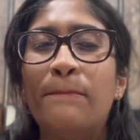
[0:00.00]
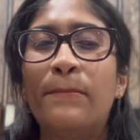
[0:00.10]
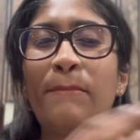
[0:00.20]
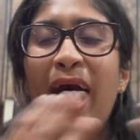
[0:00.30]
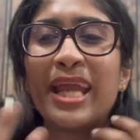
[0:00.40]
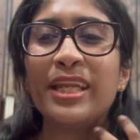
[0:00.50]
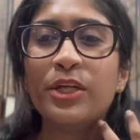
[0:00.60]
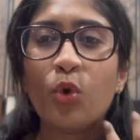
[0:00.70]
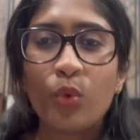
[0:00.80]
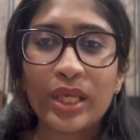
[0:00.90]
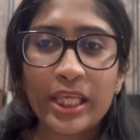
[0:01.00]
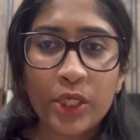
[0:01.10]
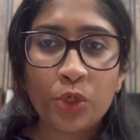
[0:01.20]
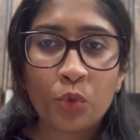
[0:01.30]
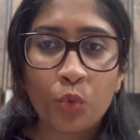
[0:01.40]
by
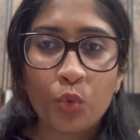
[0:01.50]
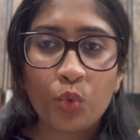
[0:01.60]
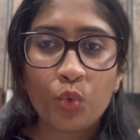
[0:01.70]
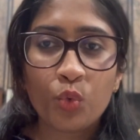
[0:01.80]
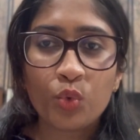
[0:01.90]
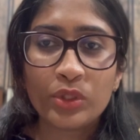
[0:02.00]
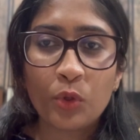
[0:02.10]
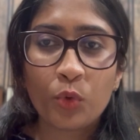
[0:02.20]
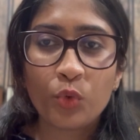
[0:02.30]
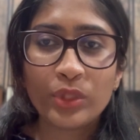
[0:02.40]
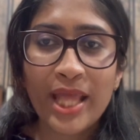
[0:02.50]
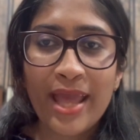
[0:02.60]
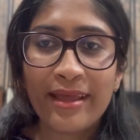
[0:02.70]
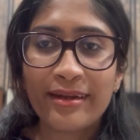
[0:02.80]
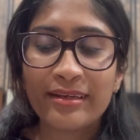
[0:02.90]
knowing who
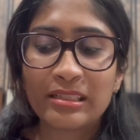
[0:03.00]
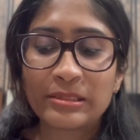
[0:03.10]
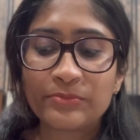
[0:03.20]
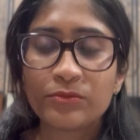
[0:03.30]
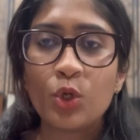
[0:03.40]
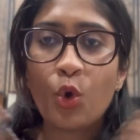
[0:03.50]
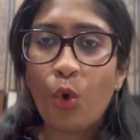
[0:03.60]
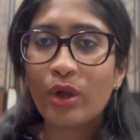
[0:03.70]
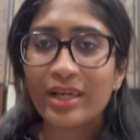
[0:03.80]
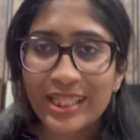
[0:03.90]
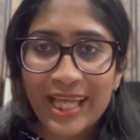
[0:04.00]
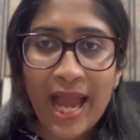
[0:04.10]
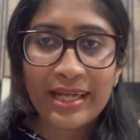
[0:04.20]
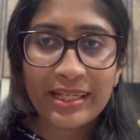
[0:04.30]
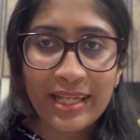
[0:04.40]
their local
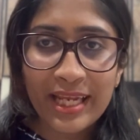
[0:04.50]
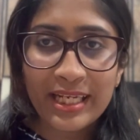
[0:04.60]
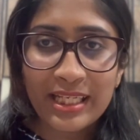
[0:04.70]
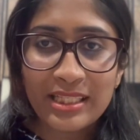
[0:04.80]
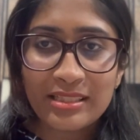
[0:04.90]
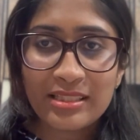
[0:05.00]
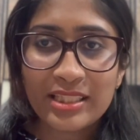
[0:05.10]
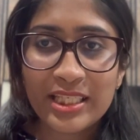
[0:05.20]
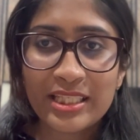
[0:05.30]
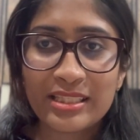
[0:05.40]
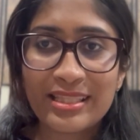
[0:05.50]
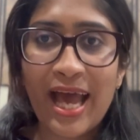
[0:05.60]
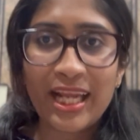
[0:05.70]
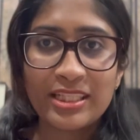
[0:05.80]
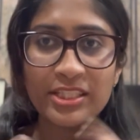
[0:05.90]
candidate is, because
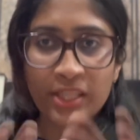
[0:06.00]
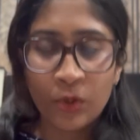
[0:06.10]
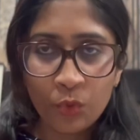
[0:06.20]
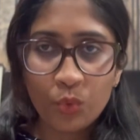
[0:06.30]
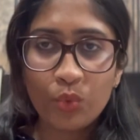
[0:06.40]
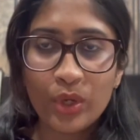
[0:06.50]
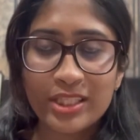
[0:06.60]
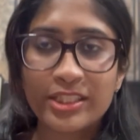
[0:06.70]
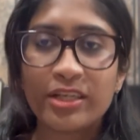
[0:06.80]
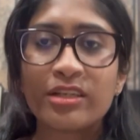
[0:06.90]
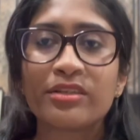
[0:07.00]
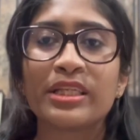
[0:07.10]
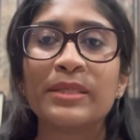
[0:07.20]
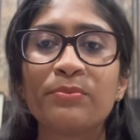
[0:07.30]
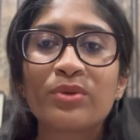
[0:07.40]
that's who is gonna
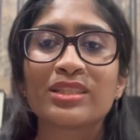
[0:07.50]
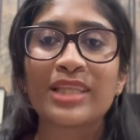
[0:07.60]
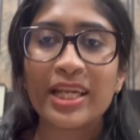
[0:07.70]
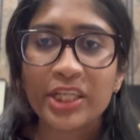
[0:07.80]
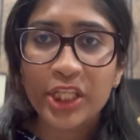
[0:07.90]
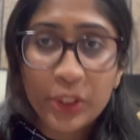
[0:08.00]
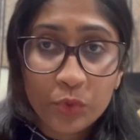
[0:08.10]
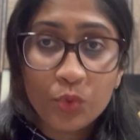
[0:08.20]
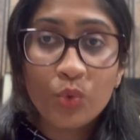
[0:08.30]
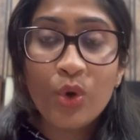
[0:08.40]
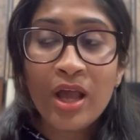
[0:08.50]
represent you